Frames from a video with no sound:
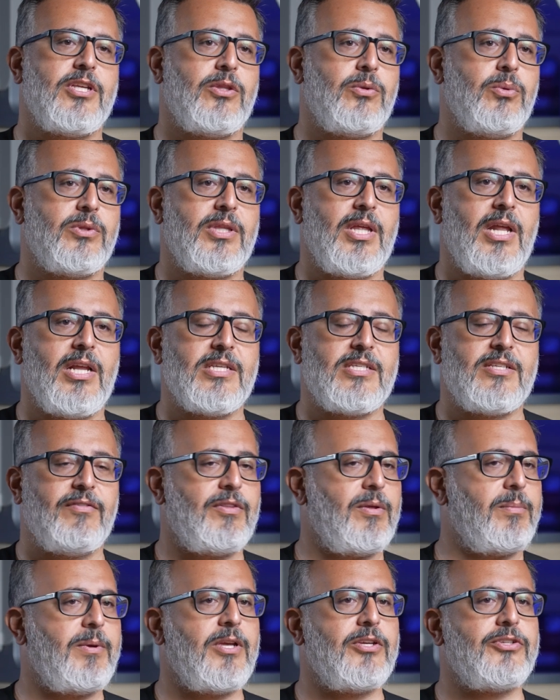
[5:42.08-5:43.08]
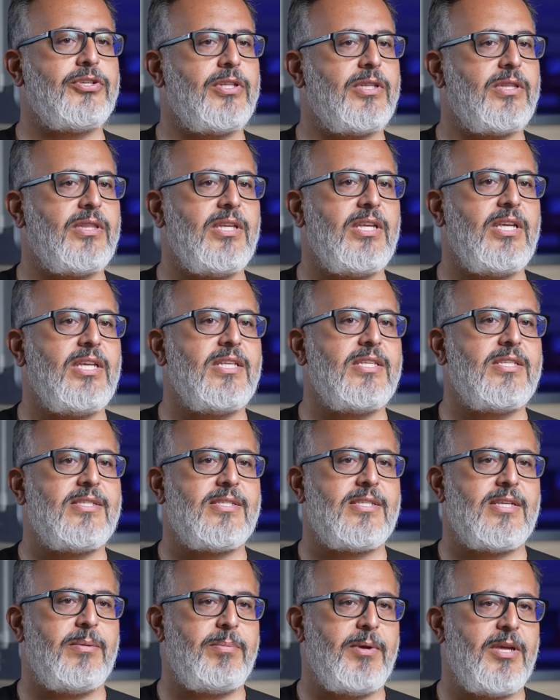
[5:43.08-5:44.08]
it would tell us if the patient
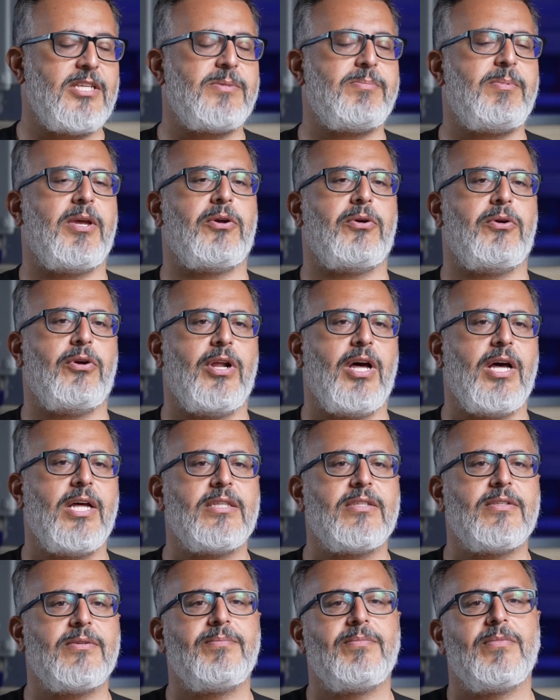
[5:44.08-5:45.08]
needs a pacemaker or not.